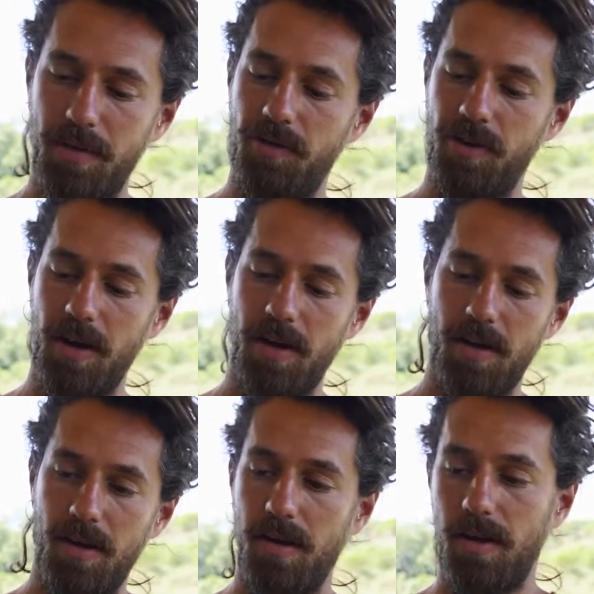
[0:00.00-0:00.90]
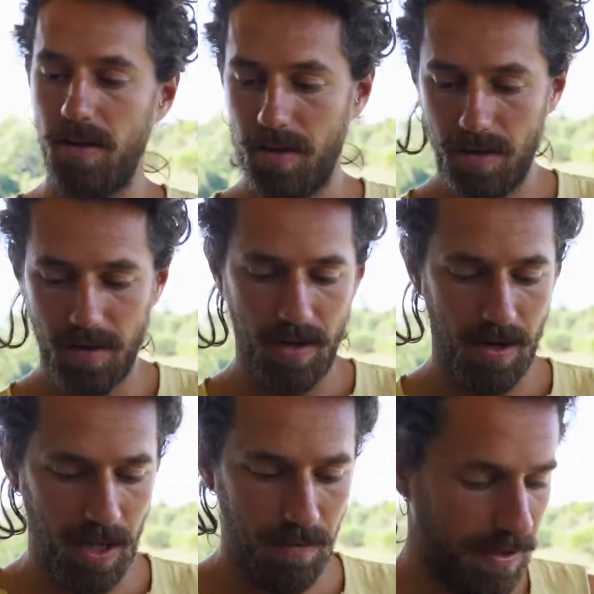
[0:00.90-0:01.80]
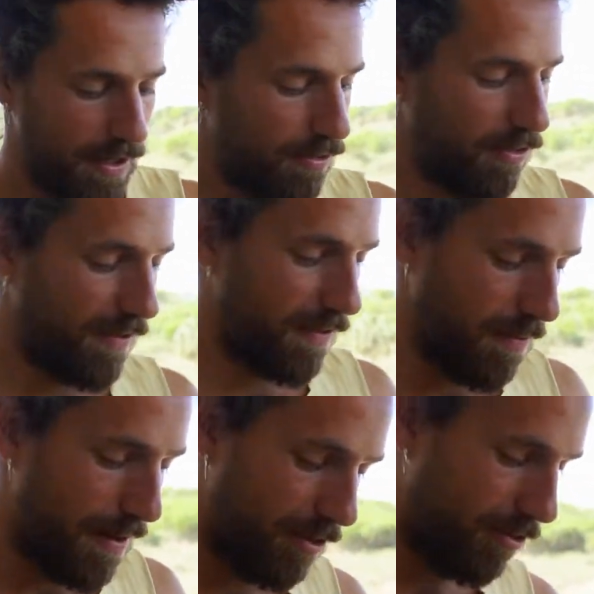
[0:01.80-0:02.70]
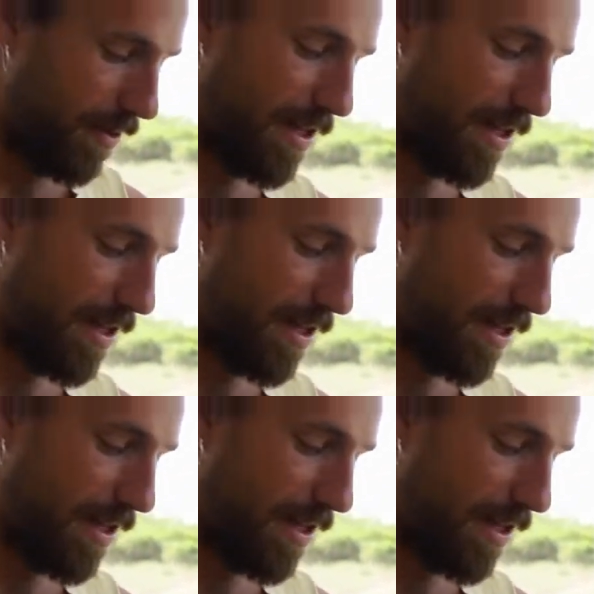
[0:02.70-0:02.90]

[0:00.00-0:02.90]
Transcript: of the jar, and then we can just, to make sure it